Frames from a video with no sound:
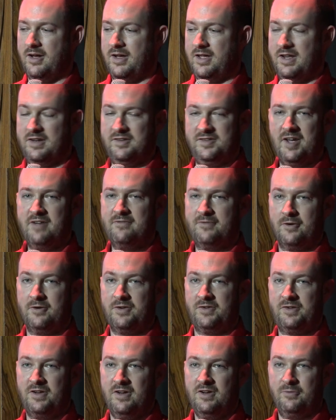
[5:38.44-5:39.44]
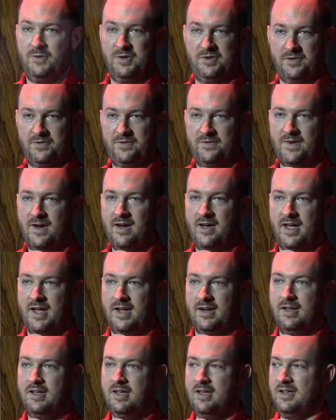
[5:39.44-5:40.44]
endeavors, which is
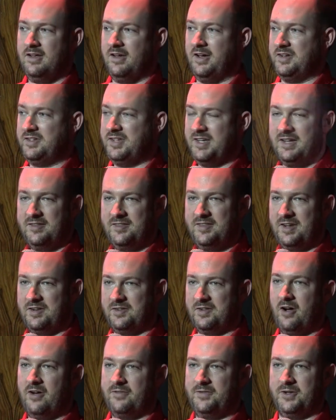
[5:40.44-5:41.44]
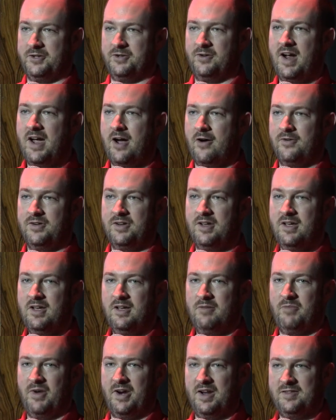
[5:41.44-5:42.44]
fine to get things off the ground.
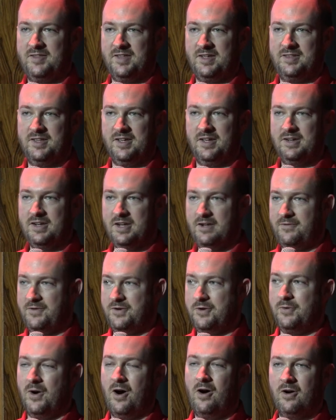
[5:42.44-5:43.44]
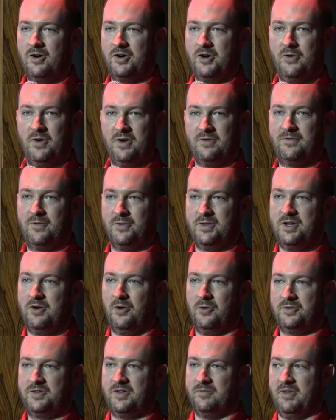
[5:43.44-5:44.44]
But I think that if you are going for the
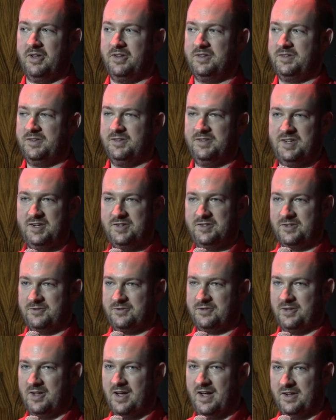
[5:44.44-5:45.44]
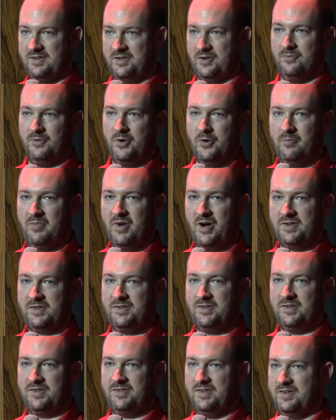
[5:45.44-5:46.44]
ultimate decentralized and
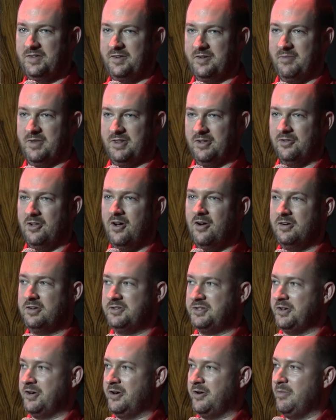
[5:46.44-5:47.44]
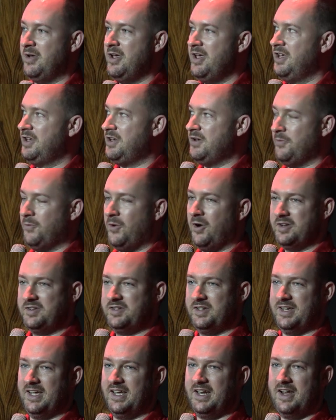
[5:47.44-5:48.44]
robust system in the long term, you want
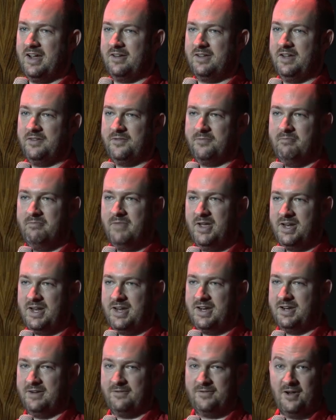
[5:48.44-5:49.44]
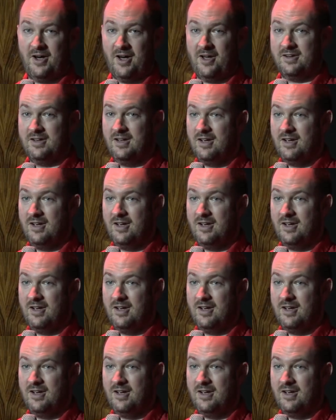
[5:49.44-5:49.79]
to get as many, if not